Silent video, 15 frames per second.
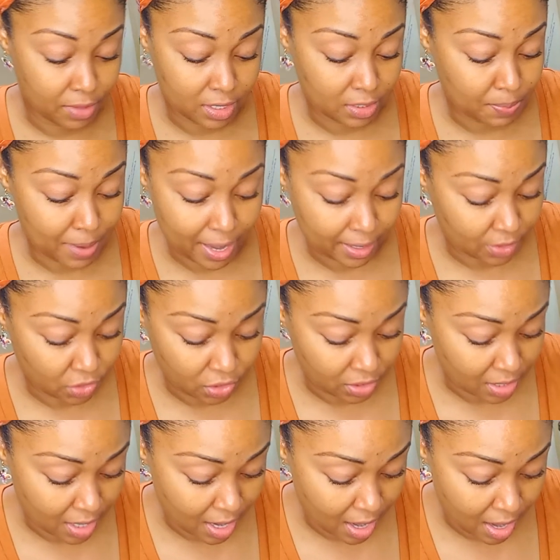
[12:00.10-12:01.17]
with this patch.
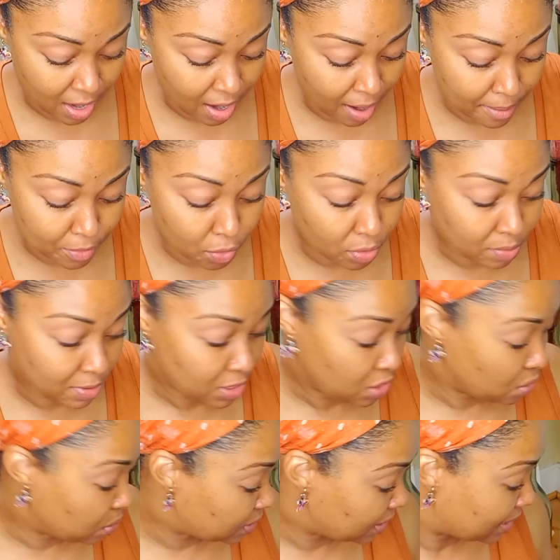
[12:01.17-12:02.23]
I'm going to be
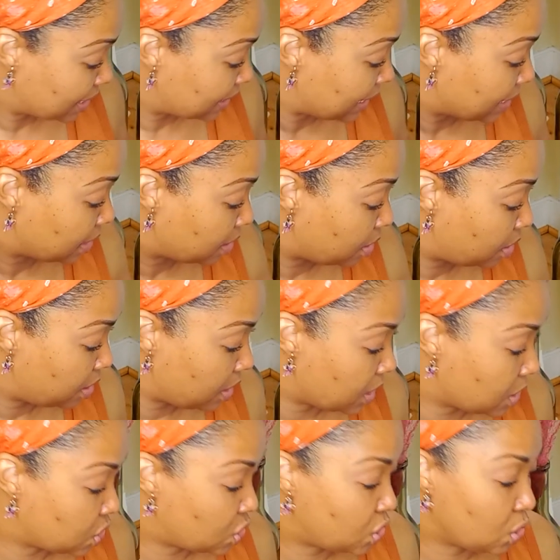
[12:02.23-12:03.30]
using this. And the good thing
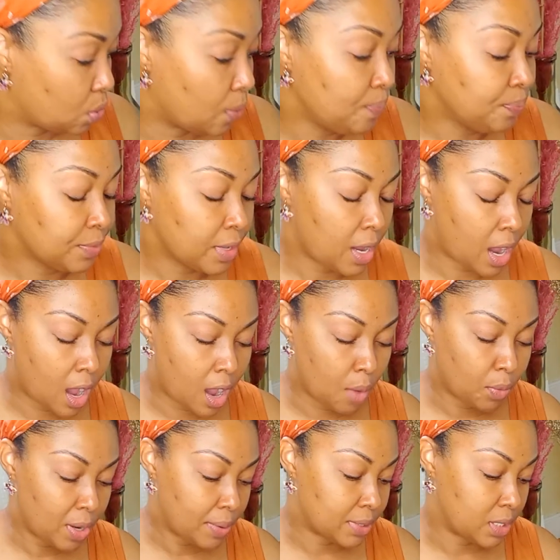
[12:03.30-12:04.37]
is too,
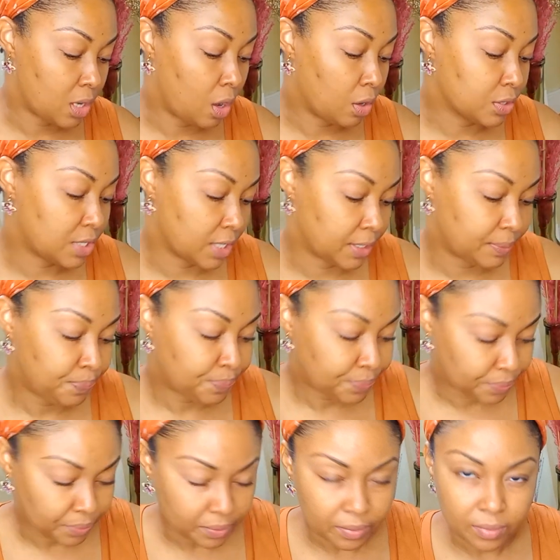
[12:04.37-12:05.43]
when I was in Ulta,
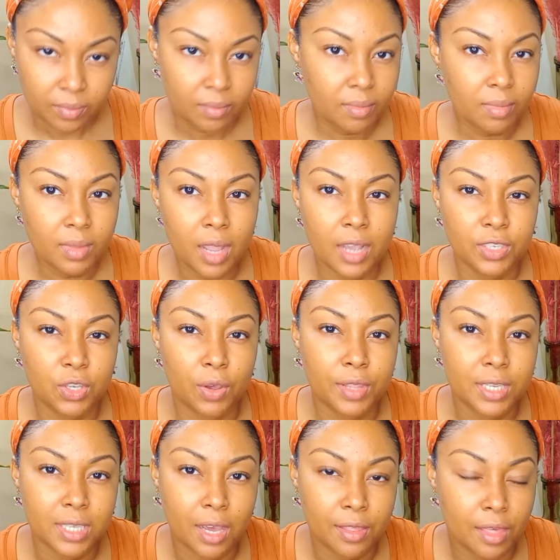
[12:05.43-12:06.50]
I saw
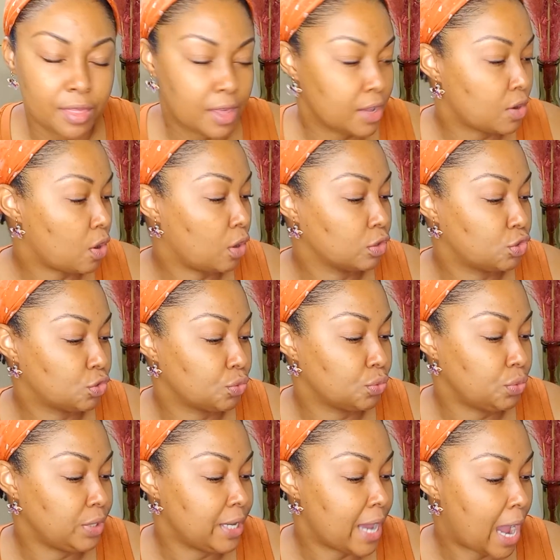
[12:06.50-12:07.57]
this other thing called
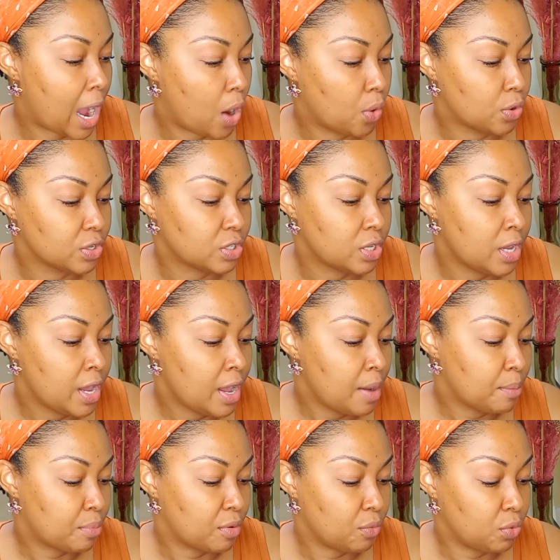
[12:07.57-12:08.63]
Truly Ours,
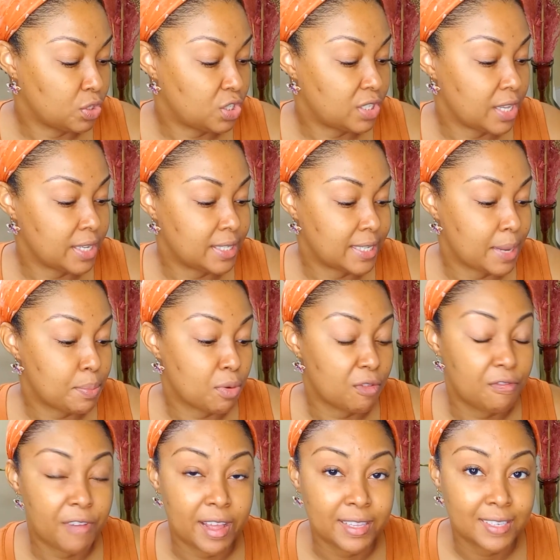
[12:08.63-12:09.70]
which they say
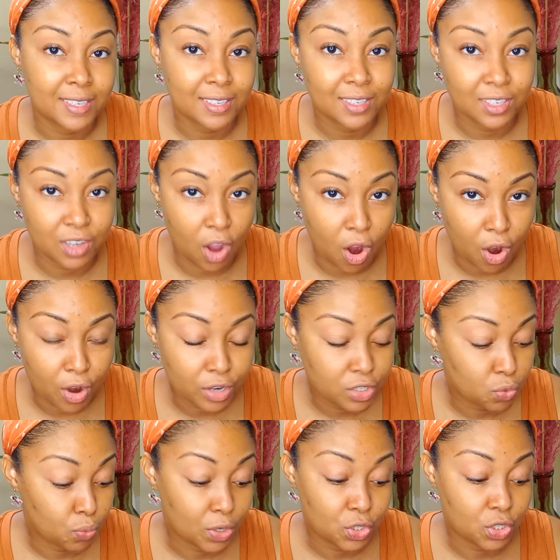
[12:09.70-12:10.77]
prevents
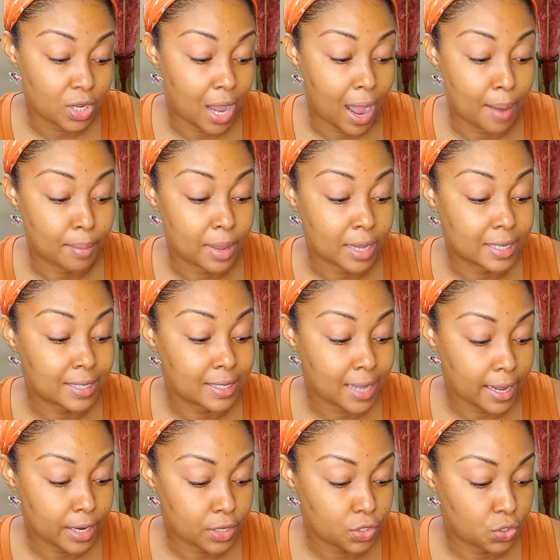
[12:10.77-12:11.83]
scars, which I'm
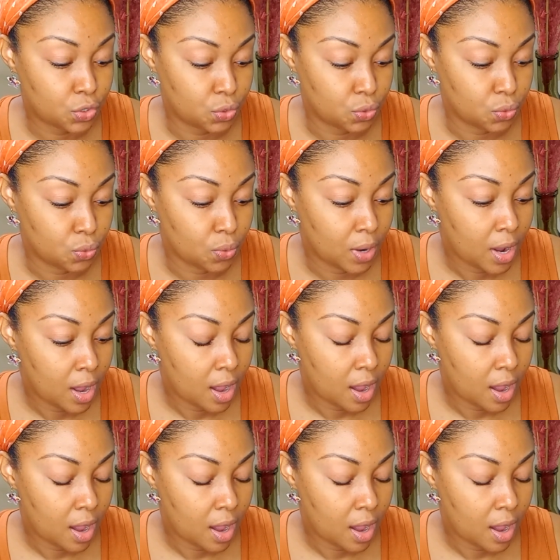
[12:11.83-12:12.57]
excited to